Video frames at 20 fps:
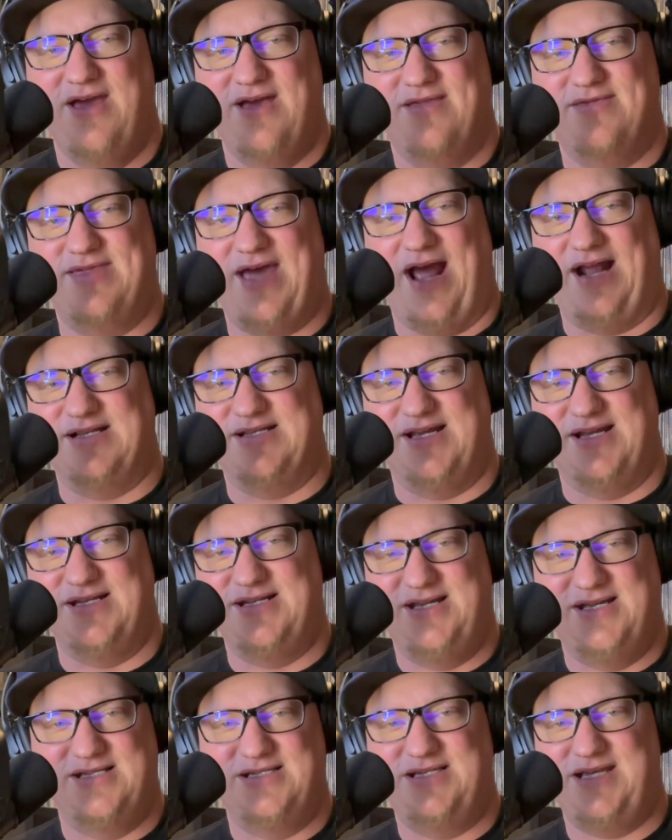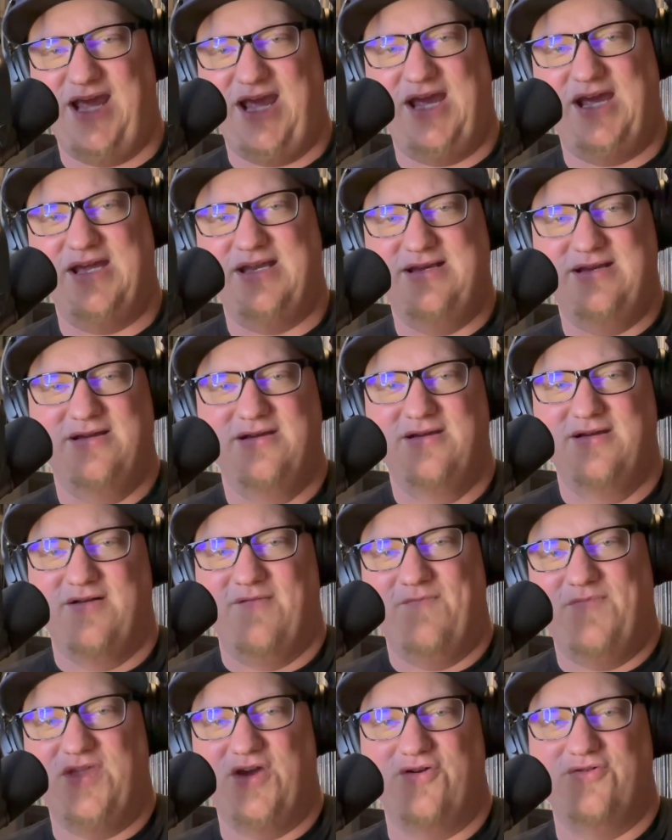that did contain
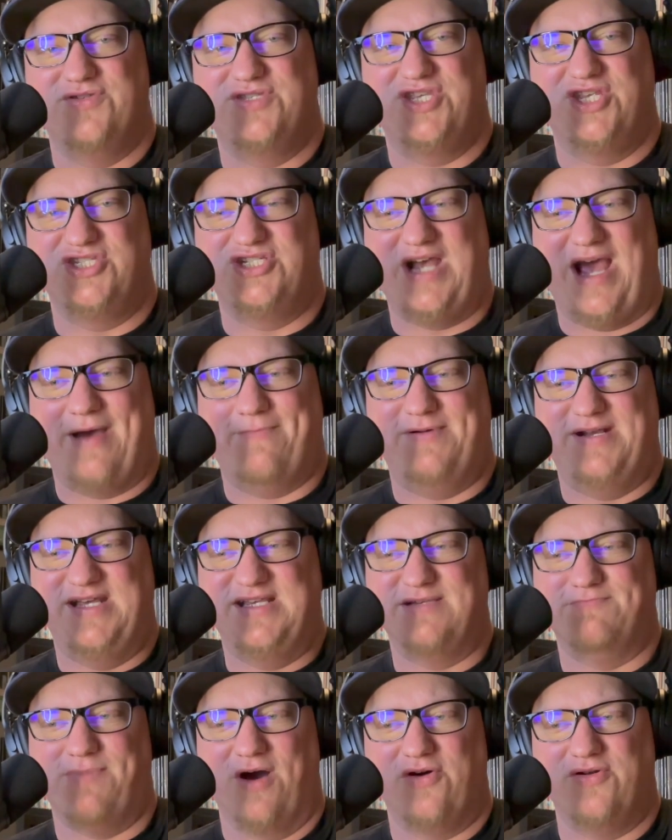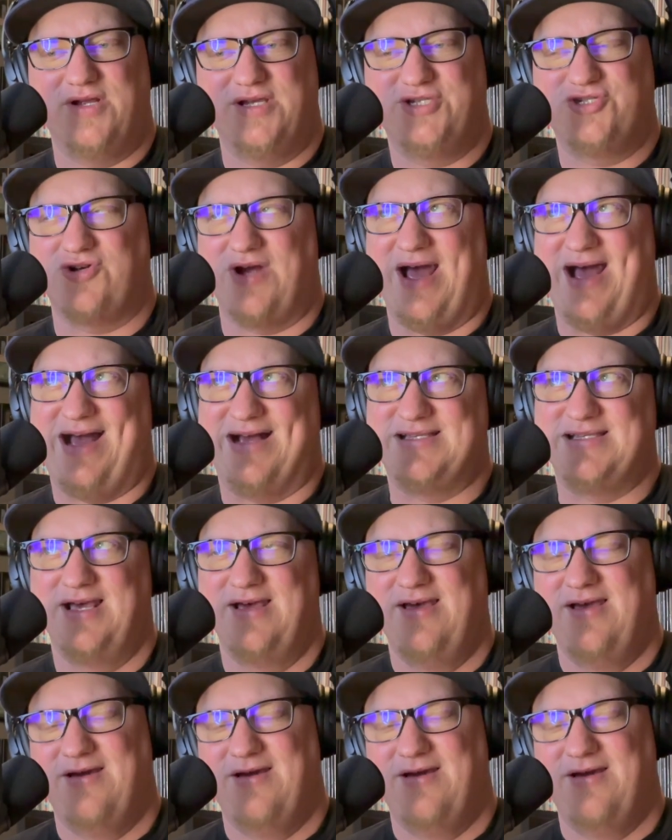those Japanese bonus tracks,